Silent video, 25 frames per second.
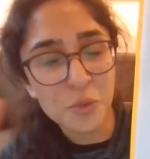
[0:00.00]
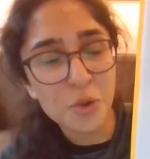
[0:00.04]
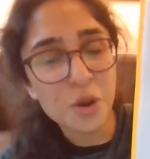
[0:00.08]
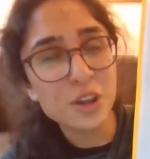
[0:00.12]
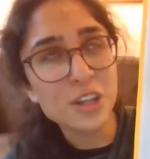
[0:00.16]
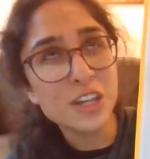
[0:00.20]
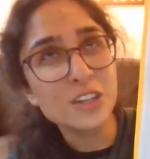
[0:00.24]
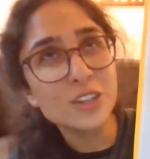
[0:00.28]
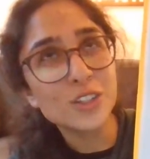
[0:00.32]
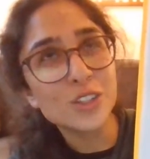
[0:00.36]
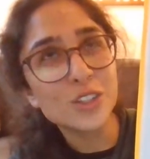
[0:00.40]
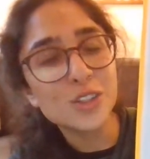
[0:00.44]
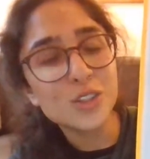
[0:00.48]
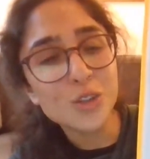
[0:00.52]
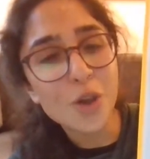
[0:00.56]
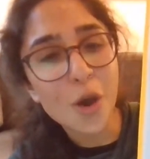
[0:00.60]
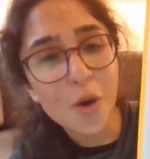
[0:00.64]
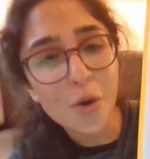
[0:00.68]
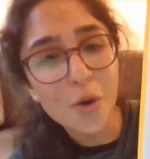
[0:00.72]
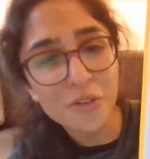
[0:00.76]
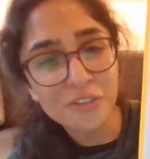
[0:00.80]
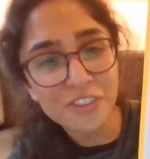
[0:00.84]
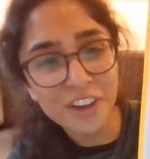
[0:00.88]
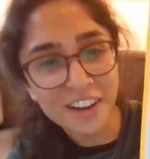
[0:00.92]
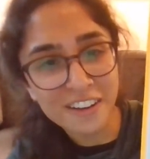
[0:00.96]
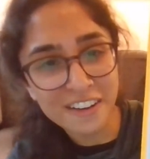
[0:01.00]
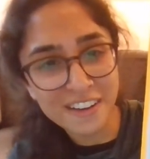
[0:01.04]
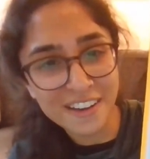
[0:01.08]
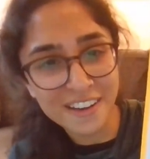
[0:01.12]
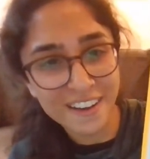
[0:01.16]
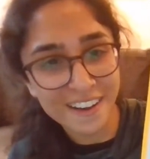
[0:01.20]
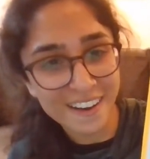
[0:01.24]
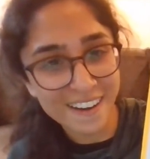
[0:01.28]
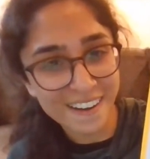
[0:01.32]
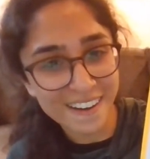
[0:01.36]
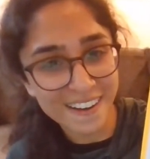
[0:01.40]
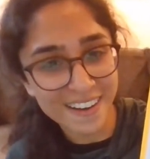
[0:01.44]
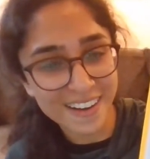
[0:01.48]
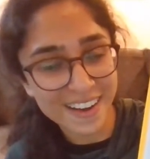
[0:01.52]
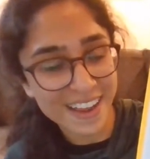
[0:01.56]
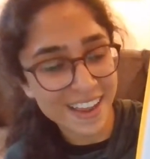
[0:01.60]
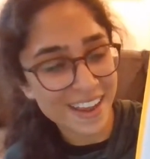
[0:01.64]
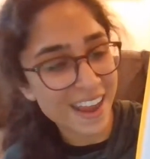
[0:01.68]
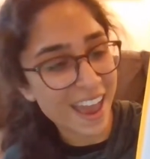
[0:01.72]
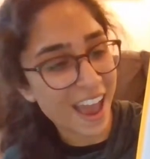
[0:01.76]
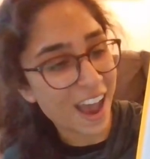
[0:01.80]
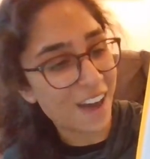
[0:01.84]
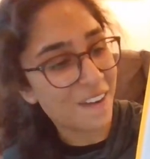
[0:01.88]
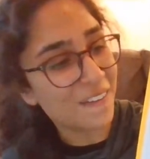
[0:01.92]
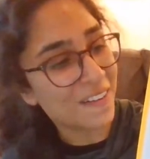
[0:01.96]
working so very hard
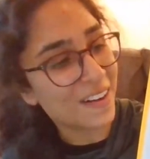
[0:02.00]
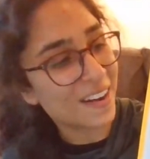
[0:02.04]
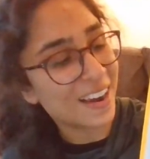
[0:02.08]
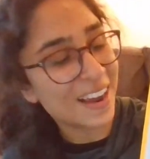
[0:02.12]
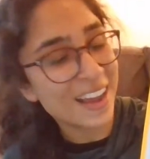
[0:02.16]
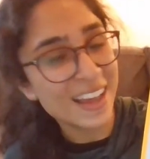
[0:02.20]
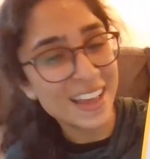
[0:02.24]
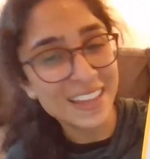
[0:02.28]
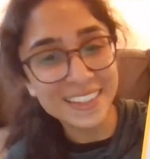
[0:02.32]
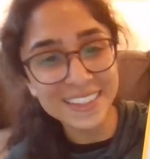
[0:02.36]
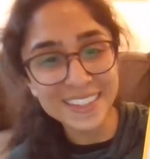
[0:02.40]
in our